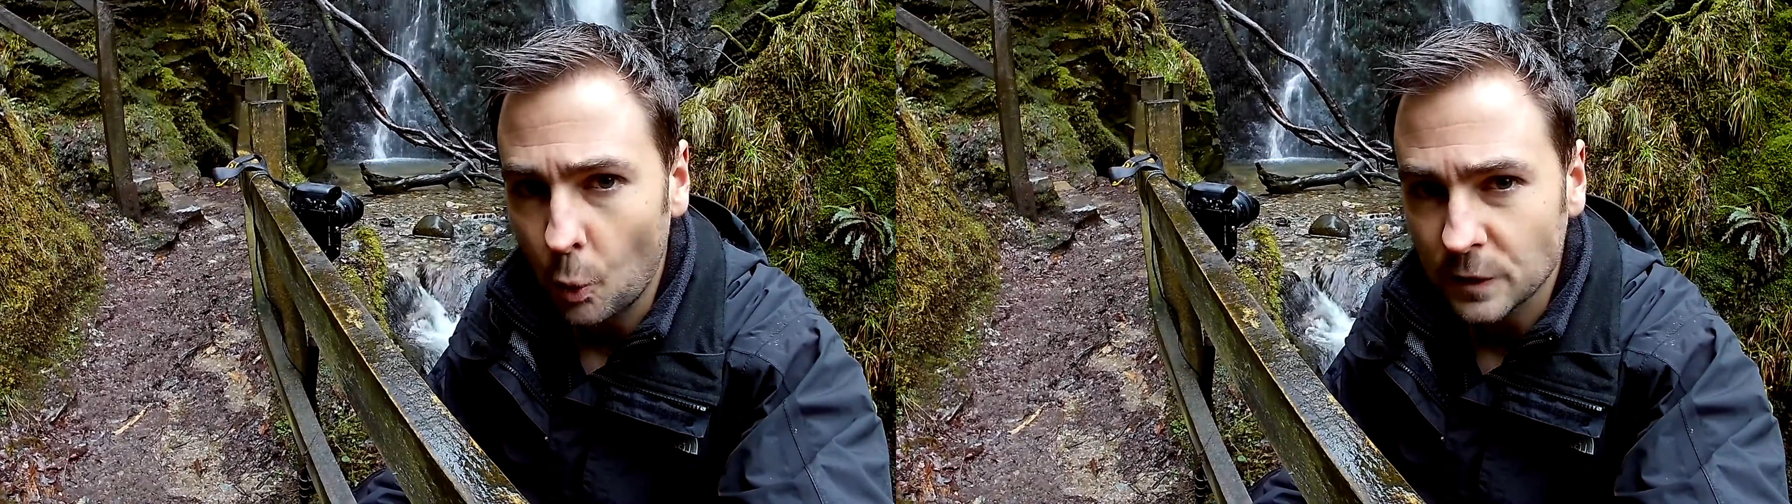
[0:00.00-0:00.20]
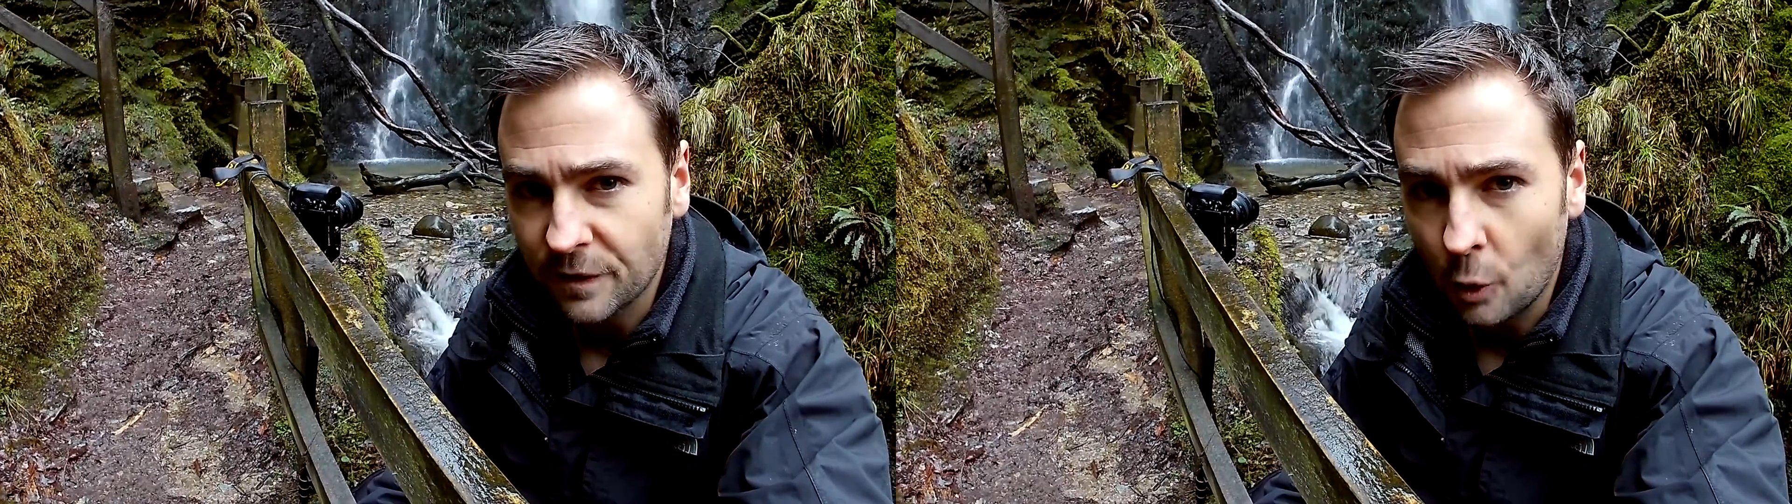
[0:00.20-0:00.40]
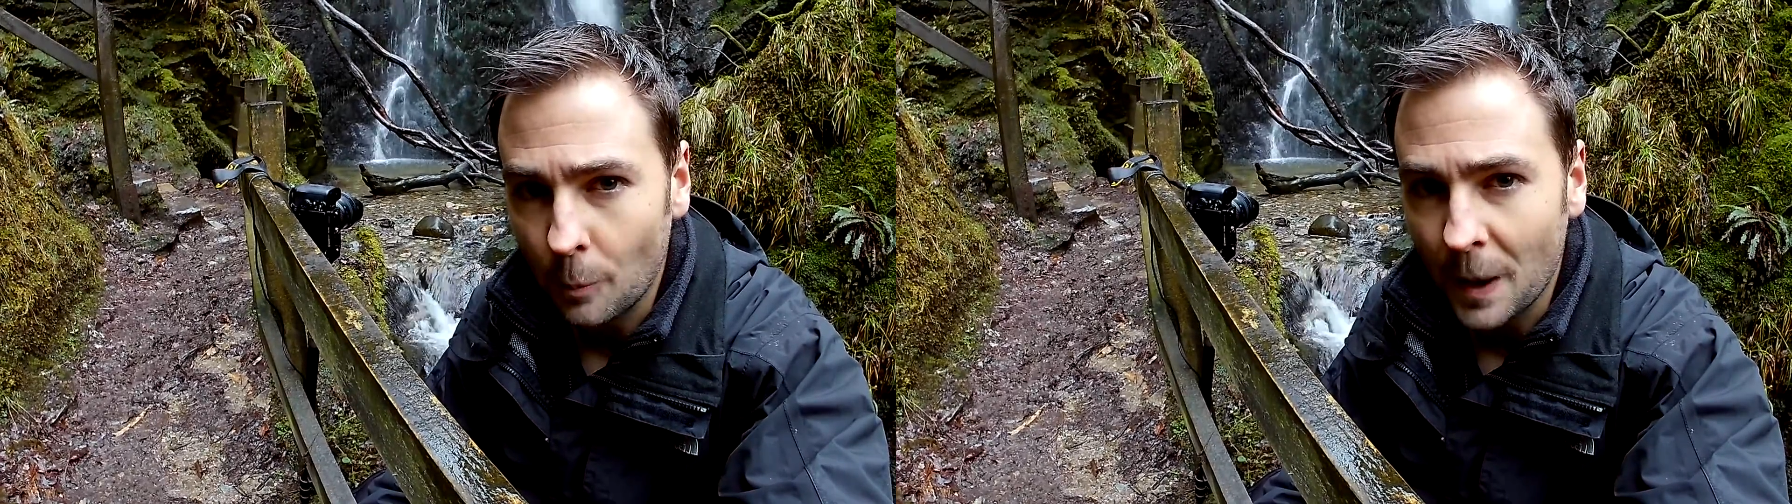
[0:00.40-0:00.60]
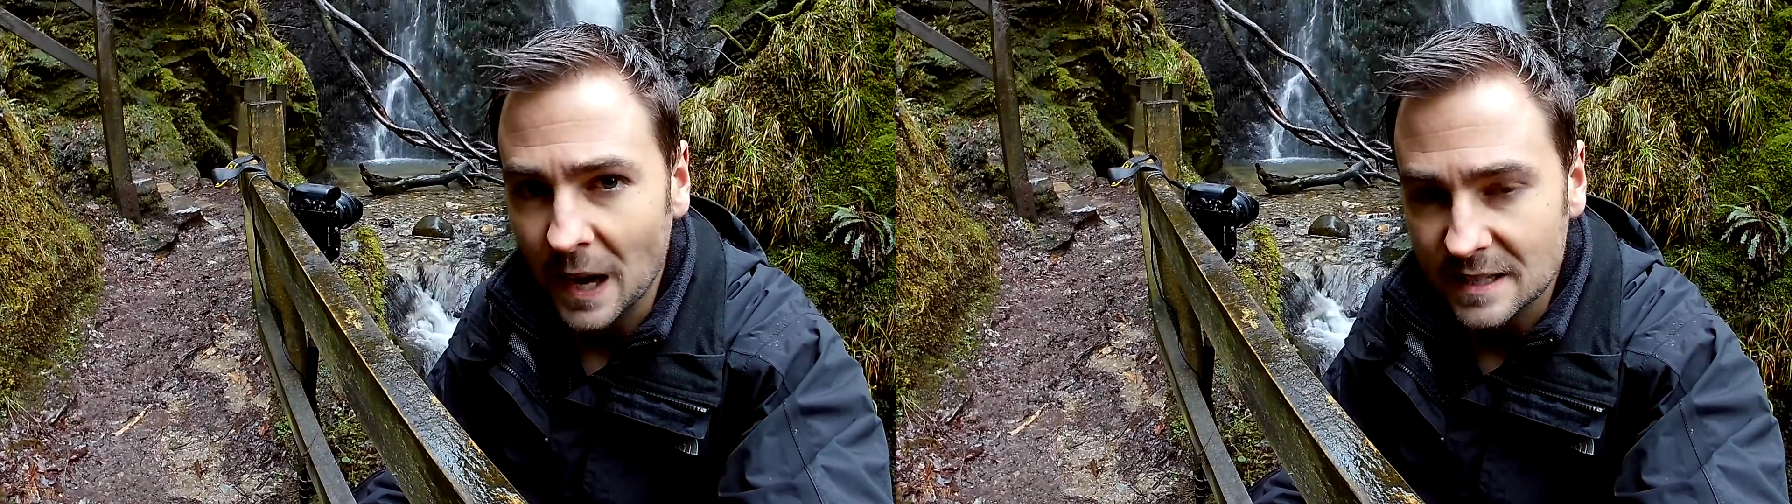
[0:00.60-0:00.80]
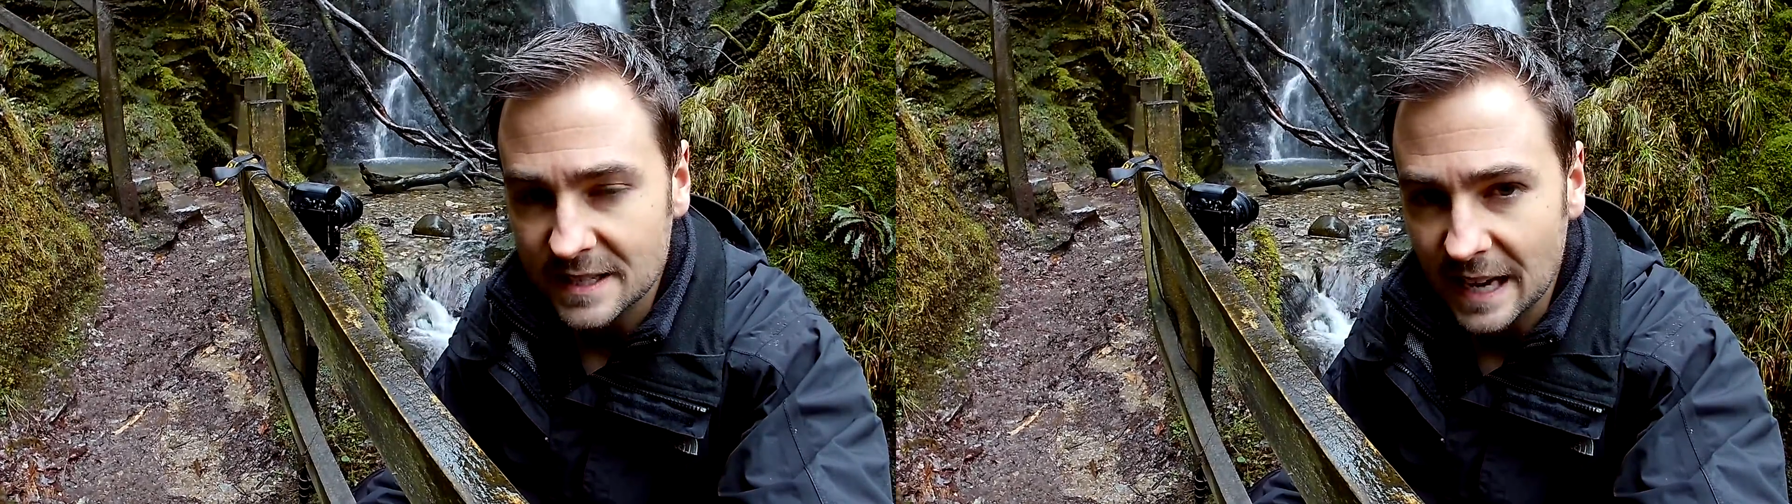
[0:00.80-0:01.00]
waterfall
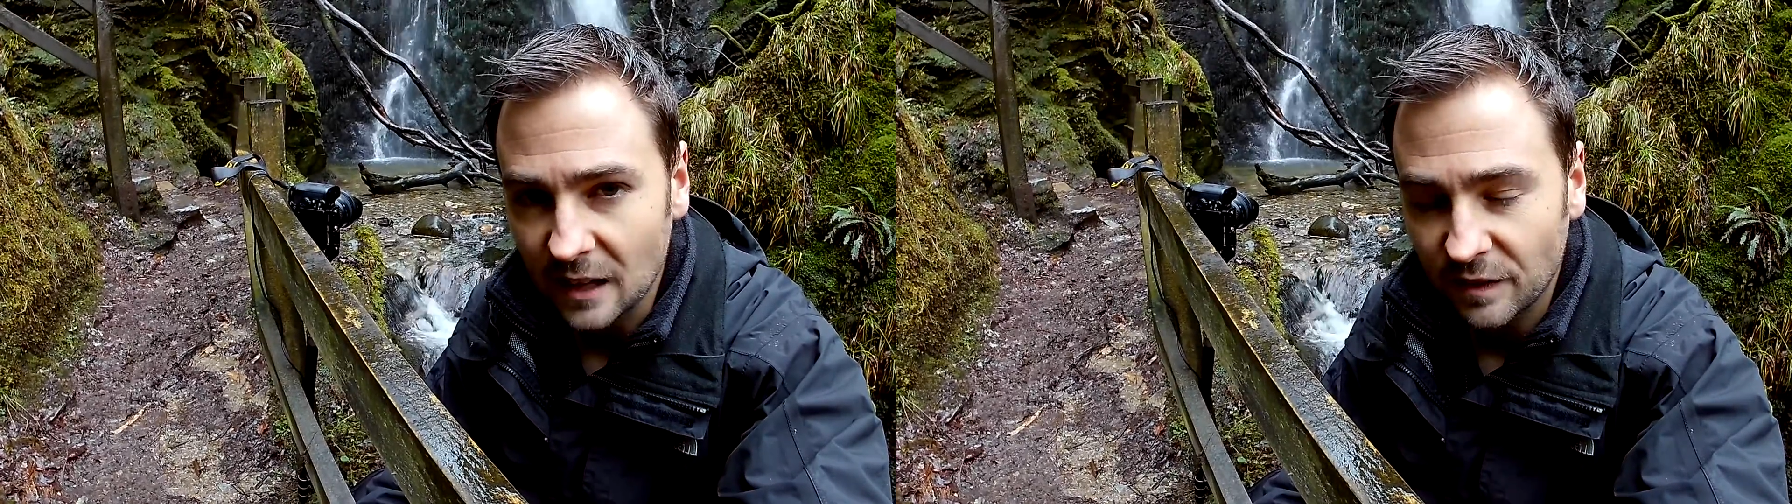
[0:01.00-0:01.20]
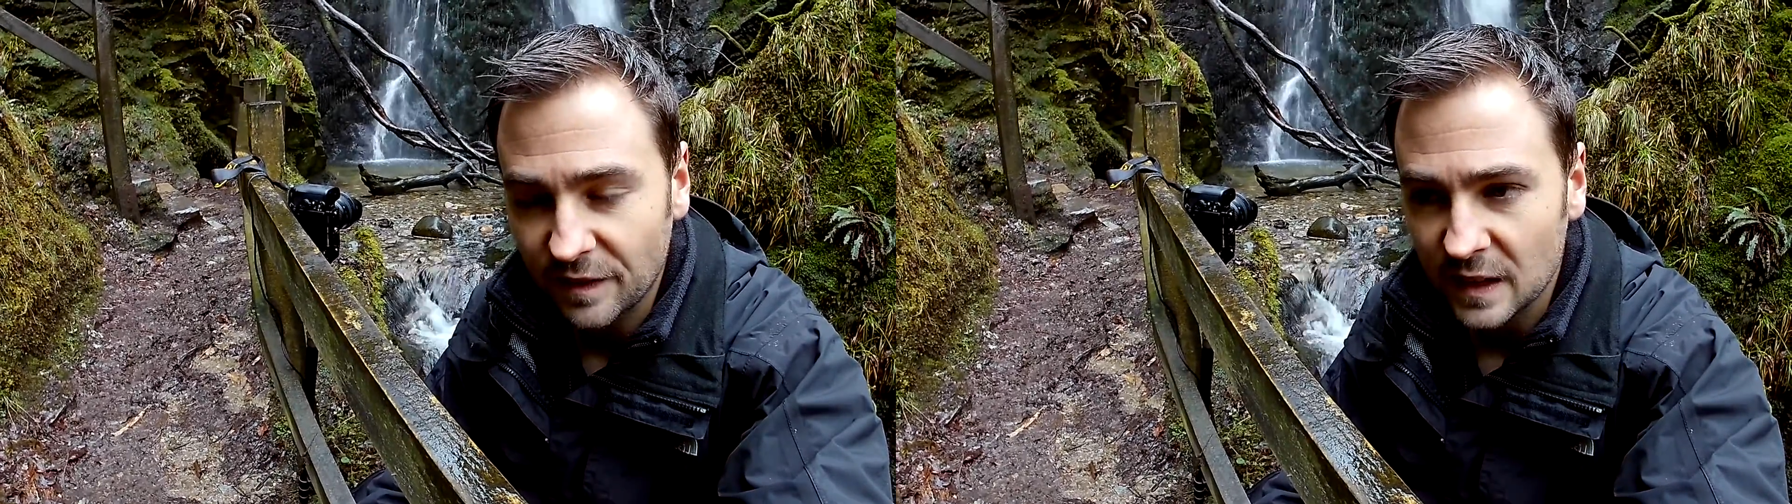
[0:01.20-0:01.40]
by itself,